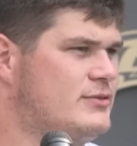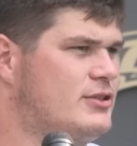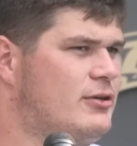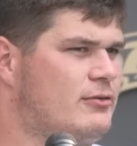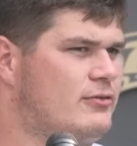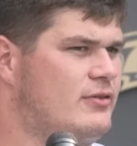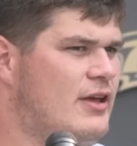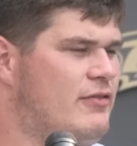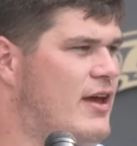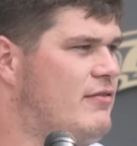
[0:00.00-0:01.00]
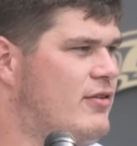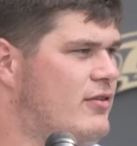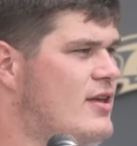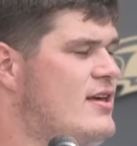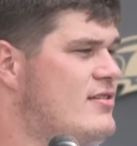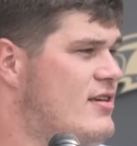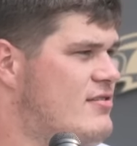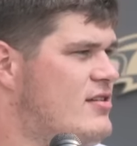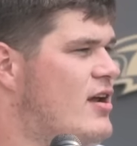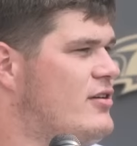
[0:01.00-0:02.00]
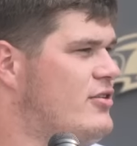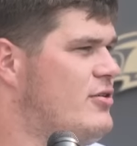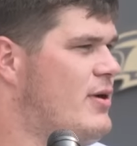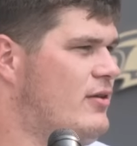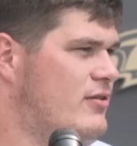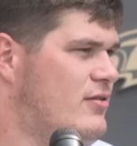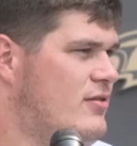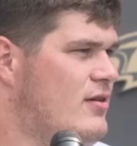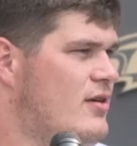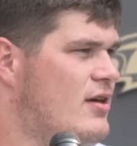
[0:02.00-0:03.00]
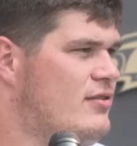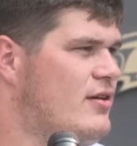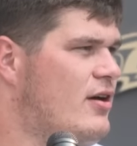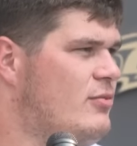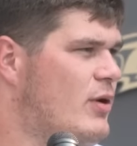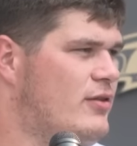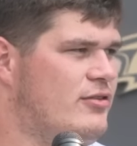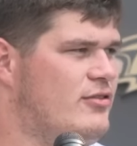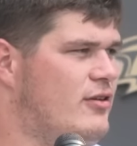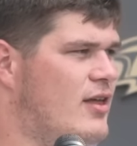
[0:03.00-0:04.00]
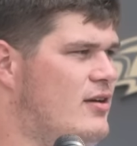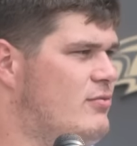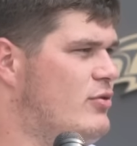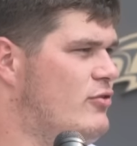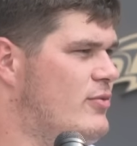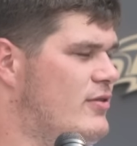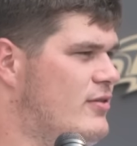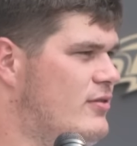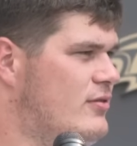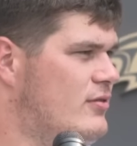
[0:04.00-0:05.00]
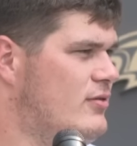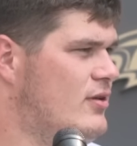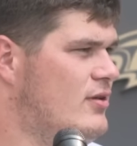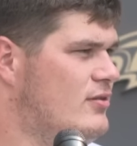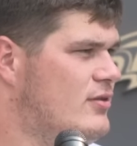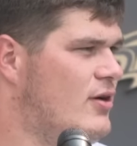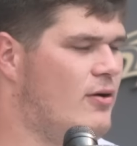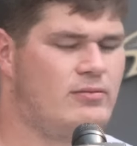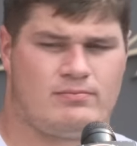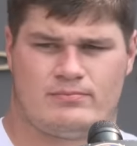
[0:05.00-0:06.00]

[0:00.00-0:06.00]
So definitely having a season under your belt is good, but there's still a lot of improvements to go.